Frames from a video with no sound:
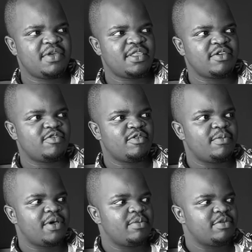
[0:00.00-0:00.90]
I think, from
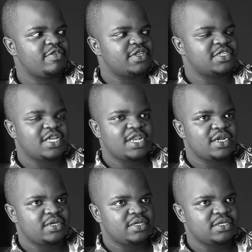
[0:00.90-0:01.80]
my previous
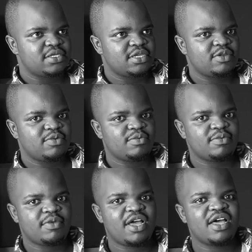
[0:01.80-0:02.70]
salaries
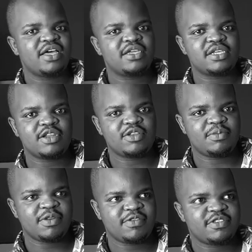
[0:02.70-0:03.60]
and uh, a little
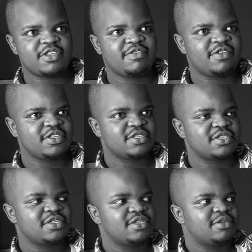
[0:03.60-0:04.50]
bit of
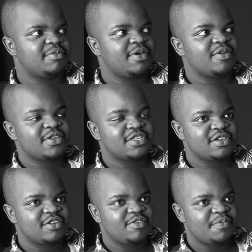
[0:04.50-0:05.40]
savings. Yeah. It was a
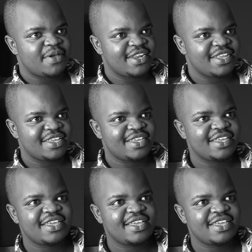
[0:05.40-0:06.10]
lot of money.